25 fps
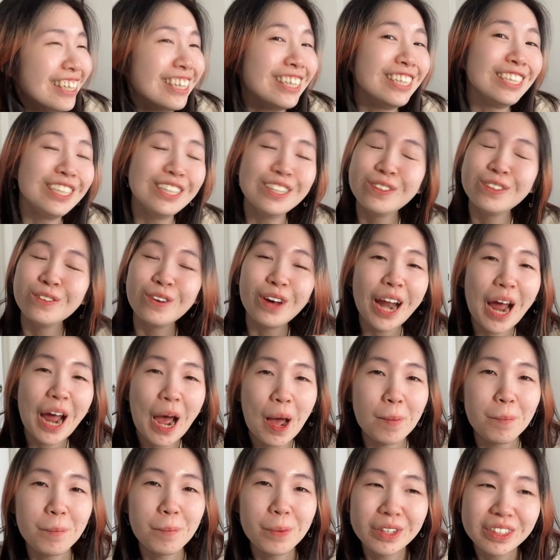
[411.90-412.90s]
This is what
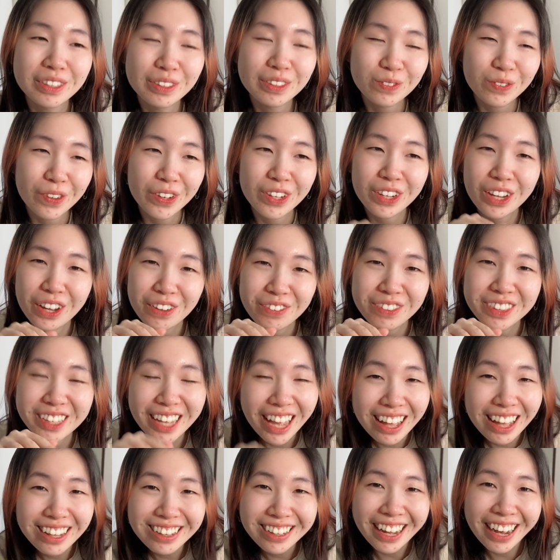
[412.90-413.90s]
happens when you have
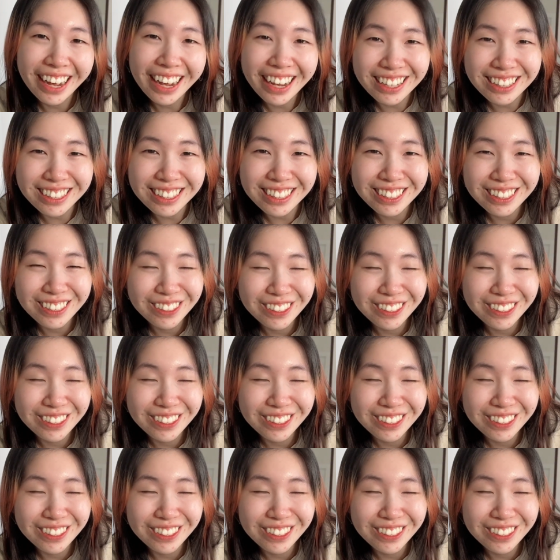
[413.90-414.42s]
deadlines.